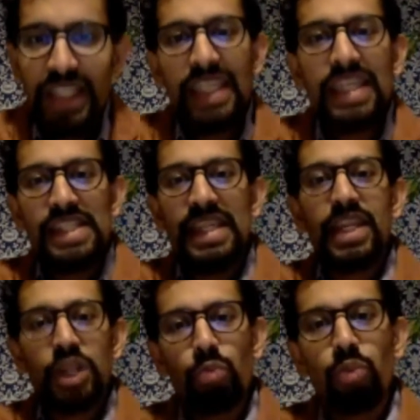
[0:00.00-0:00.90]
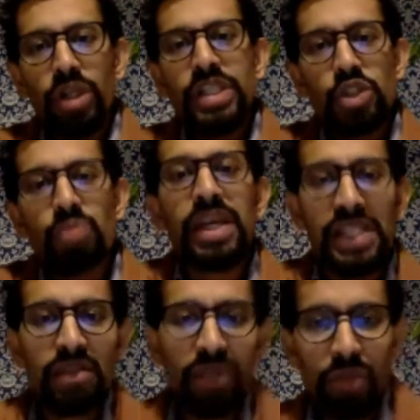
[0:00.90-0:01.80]
is get your body to make
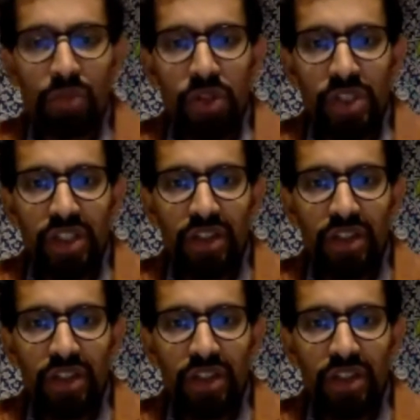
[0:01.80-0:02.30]
some of that protein.